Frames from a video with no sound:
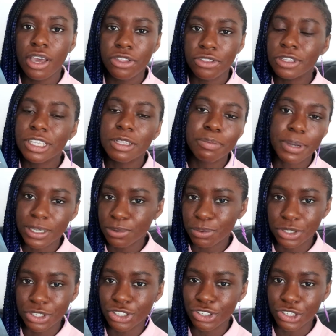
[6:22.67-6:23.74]
Those are the best
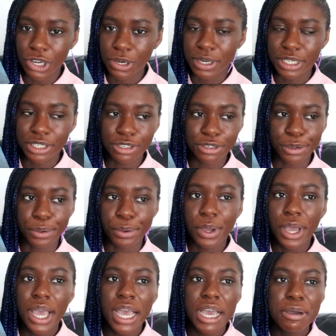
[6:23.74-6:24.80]
ones to go into
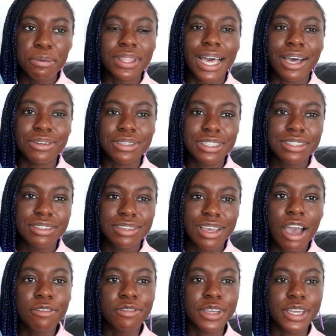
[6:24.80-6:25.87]
without
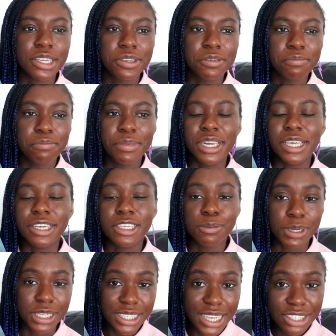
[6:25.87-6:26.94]
having many
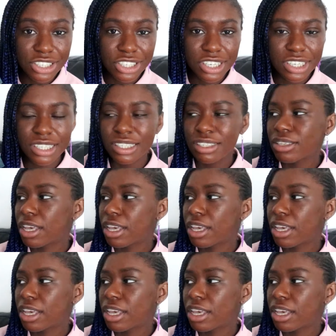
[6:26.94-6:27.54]
expectations.